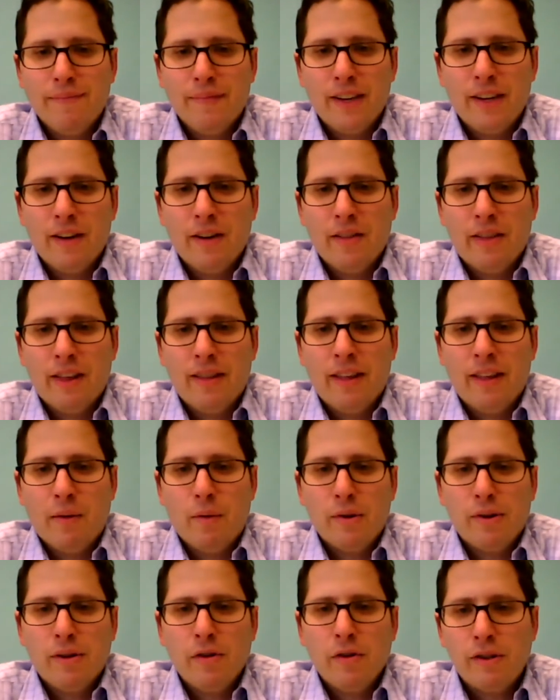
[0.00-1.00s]
that
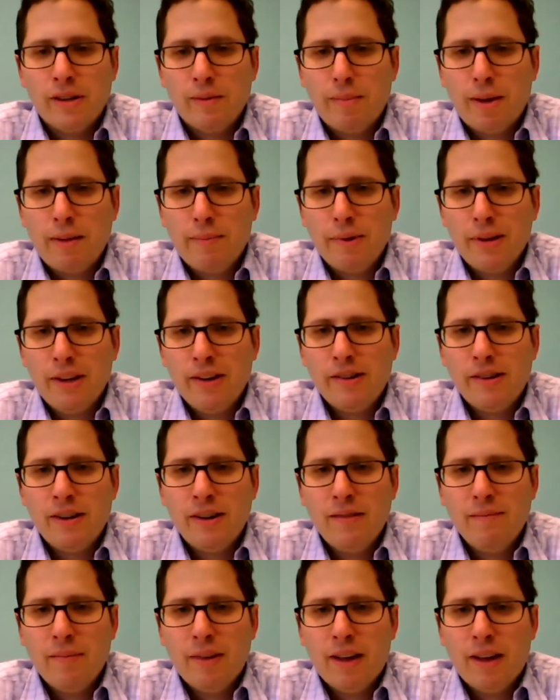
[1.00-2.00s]
was losing
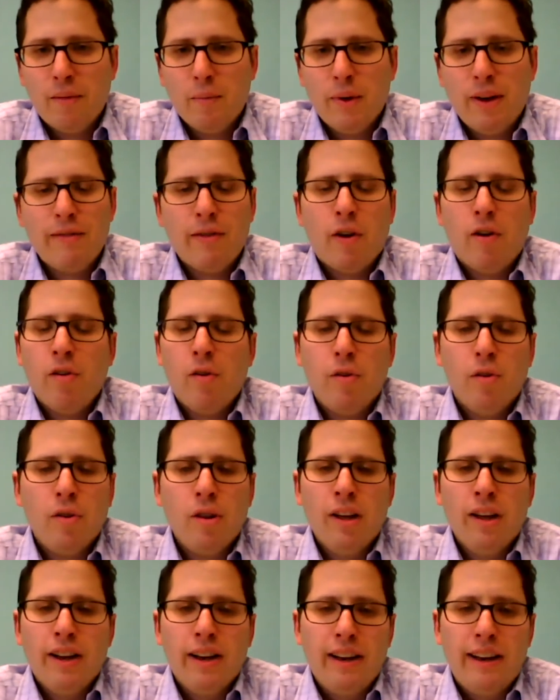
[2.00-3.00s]
population. We have a whole
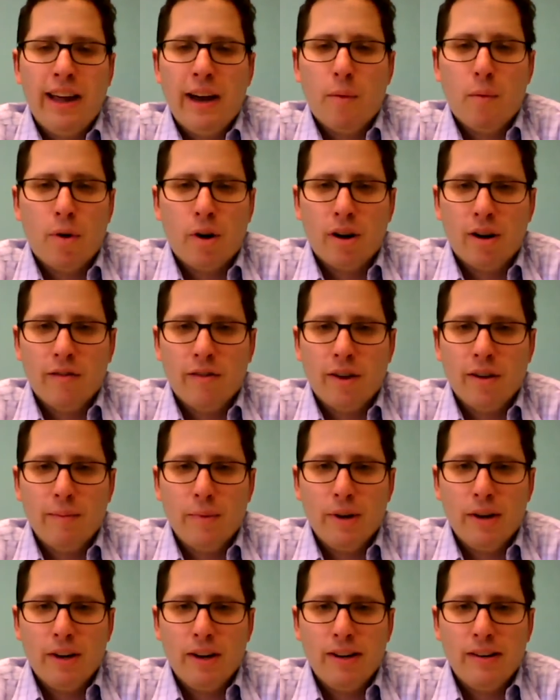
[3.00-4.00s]
network of
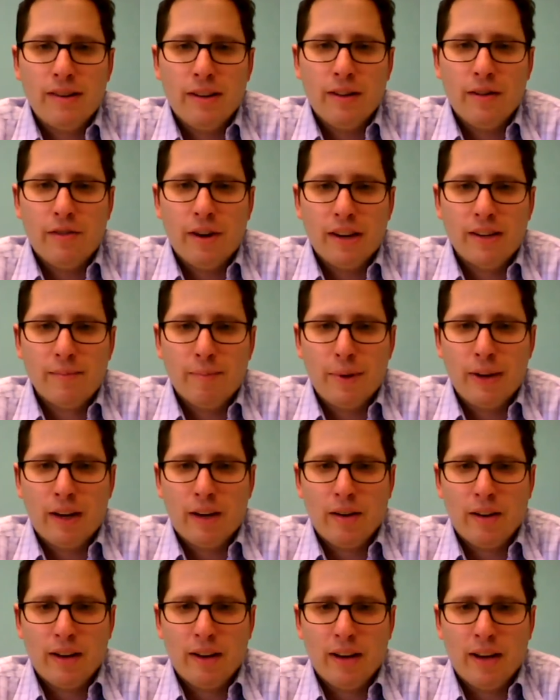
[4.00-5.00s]
communities in the Rust
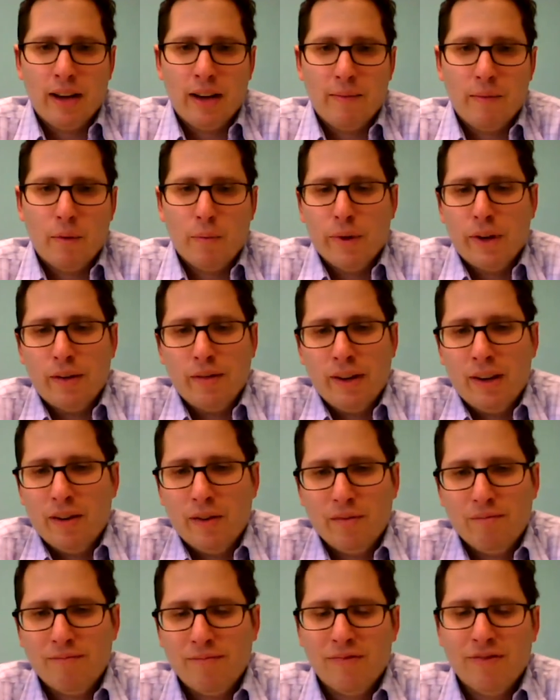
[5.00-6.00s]
Belt,
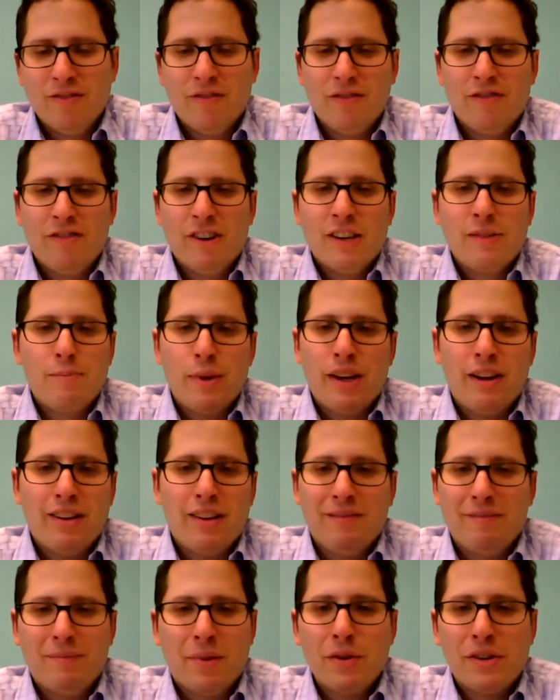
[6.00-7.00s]
Rust
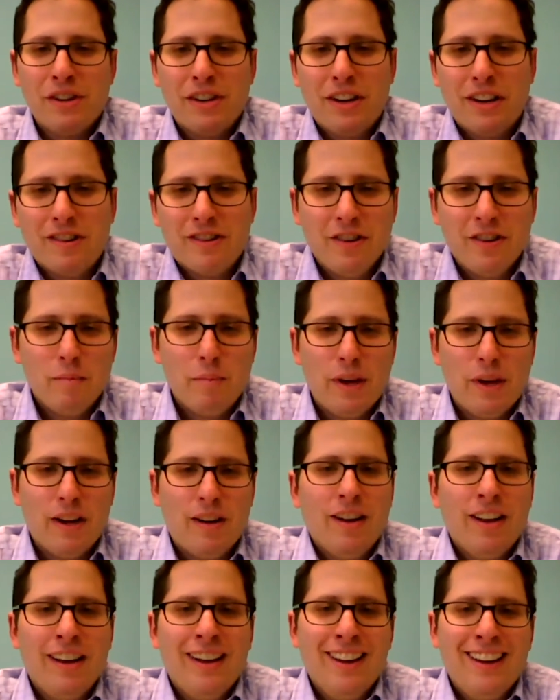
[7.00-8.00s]
Belt, post-industrial
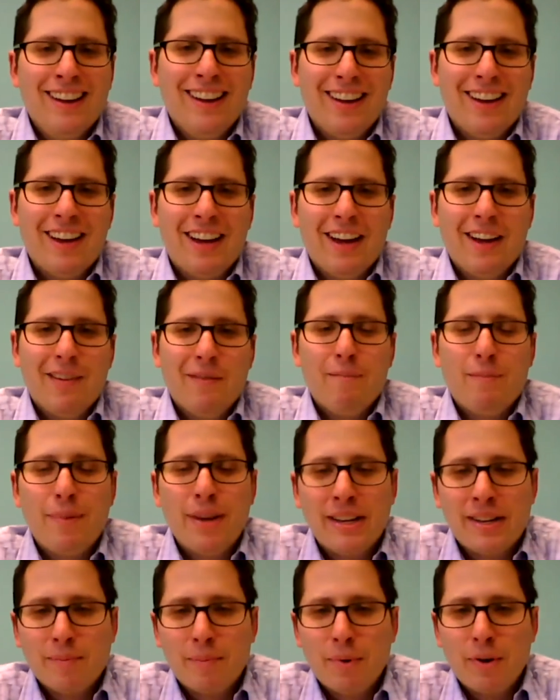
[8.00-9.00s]
belt.
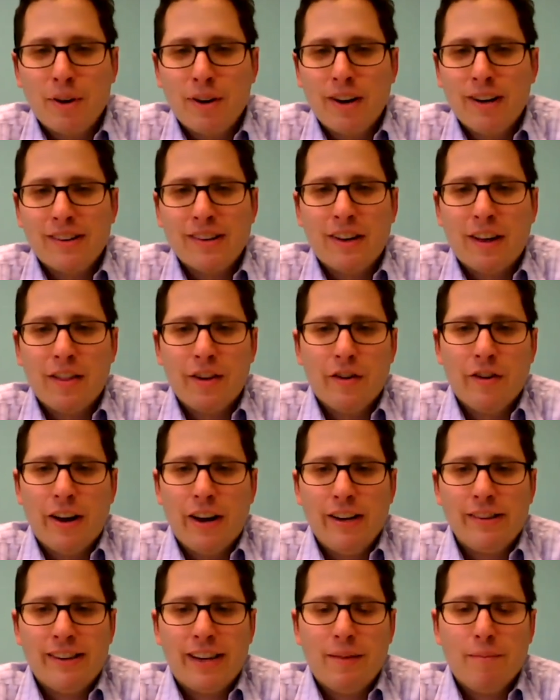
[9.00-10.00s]
Pittsburgh is another
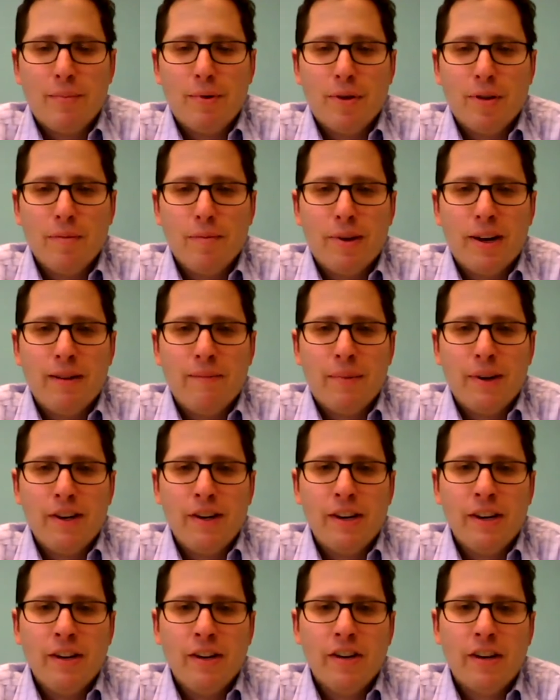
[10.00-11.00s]
great example, but
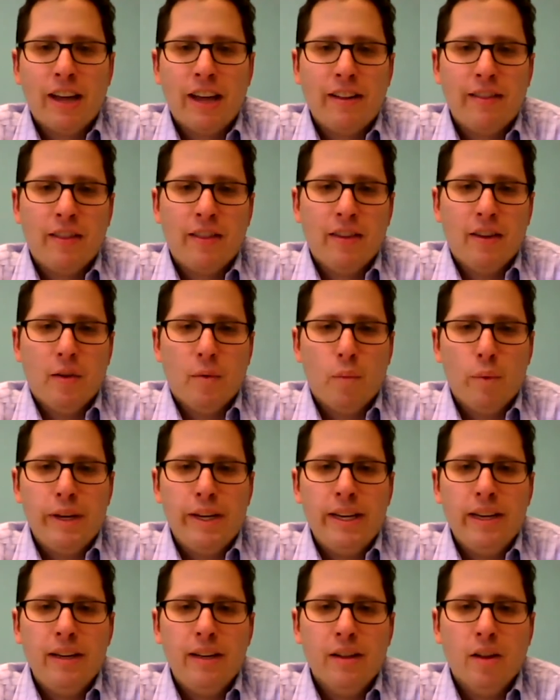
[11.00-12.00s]
you can look at the
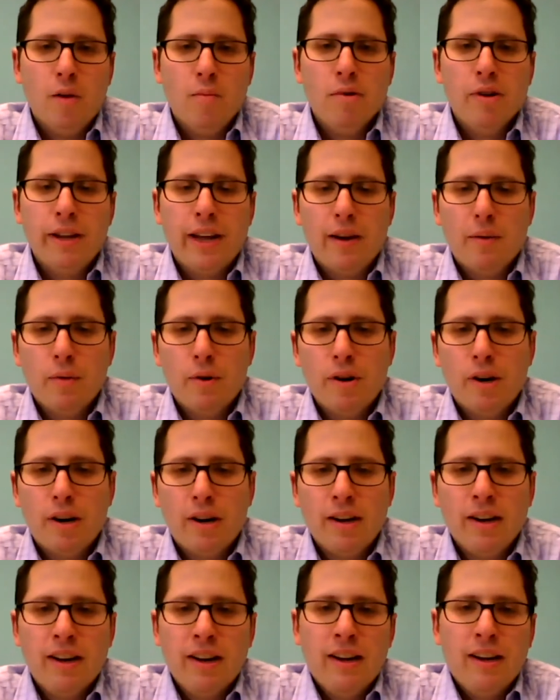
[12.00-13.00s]
We Global Network,
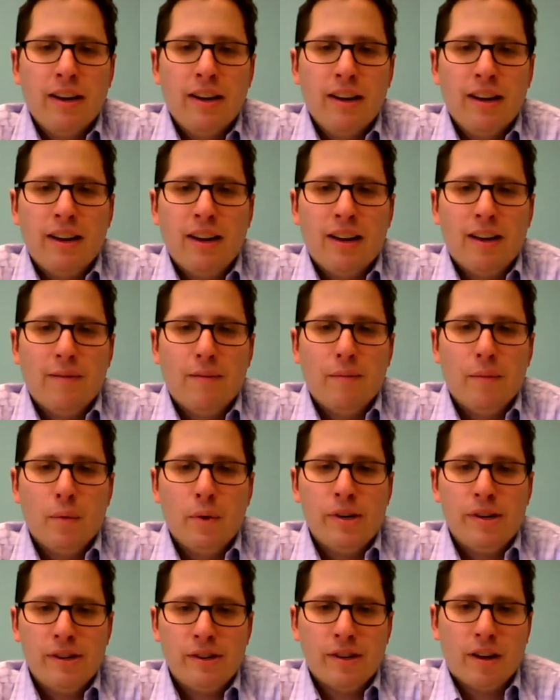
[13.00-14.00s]

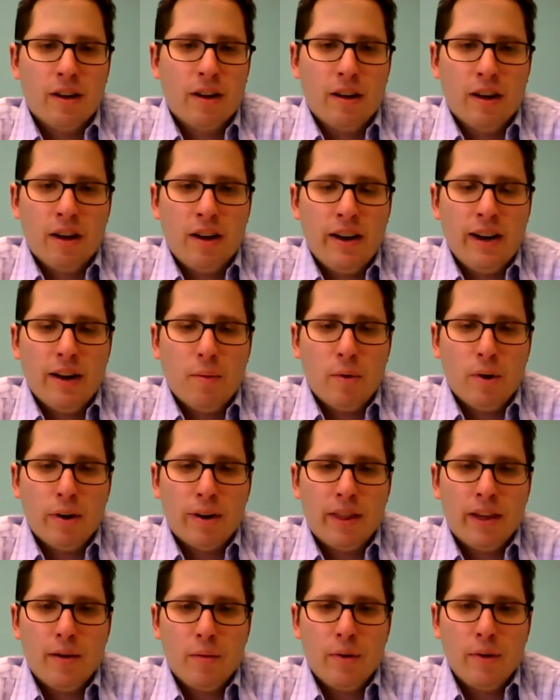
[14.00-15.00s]
which is a
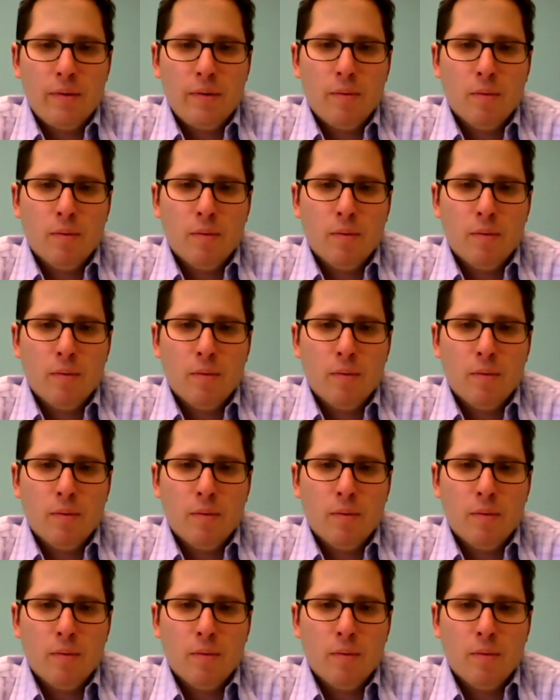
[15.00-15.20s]
network that we